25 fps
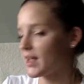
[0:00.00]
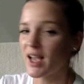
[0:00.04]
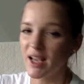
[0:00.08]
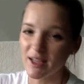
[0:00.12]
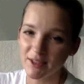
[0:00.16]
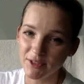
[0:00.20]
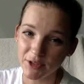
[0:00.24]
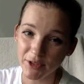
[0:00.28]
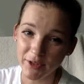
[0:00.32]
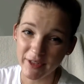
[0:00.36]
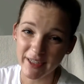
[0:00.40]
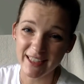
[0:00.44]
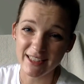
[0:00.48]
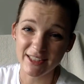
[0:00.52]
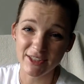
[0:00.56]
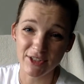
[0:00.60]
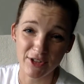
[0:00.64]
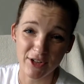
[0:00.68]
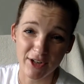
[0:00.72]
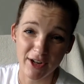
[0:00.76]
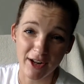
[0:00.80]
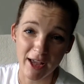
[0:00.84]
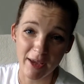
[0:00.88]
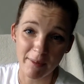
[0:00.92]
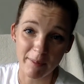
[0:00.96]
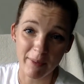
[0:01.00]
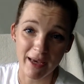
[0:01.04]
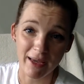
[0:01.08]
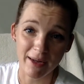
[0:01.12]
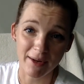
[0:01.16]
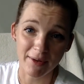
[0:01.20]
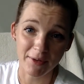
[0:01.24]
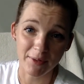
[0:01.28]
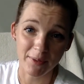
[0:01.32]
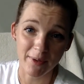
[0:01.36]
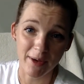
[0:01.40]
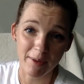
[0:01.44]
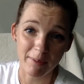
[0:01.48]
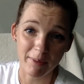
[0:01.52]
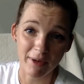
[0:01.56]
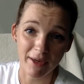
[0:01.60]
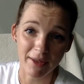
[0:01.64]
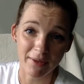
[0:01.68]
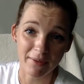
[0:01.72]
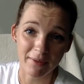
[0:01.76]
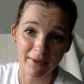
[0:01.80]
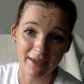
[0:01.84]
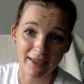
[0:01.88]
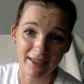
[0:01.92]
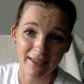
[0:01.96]
Sorry, it's on an iPad as well, by
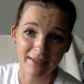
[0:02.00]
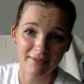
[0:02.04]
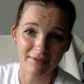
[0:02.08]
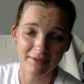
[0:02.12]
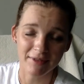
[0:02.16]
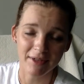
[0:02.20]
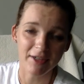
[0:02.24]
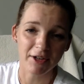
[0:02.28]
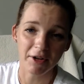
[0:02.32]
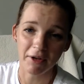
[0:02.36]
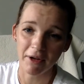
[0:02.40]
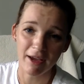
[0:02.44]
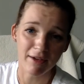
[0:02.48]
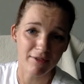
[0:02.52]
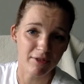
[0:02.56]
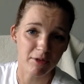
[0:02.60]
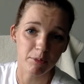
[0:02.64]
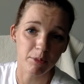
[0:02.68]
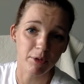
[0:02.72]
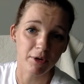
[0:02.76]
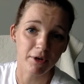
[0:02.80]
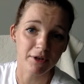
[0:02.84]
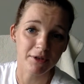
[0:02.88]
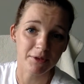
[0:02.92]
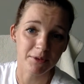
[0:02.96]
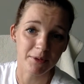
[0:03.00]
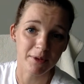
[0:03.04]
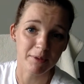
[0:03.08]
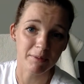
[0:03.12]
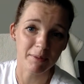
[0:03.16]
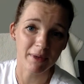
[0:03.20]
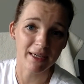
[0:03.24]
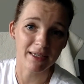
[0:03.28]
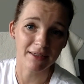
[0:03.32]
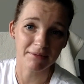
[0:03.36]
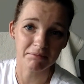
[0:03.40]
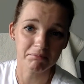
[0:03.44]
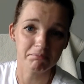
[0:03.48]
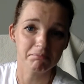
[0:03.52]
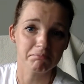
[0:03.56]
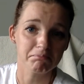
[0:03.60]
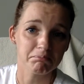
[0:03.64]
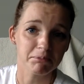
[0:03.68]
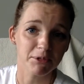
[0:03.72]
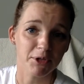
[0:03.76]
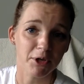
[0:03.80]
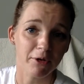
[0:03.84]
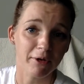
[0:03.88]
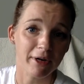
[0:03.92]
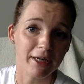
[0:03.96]
the way. I don't have the books with me,
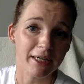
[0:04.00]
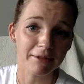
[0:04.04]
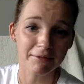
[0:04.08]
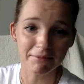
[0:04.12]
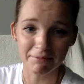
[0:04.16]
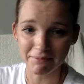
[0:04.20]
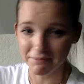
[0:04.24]
sorry.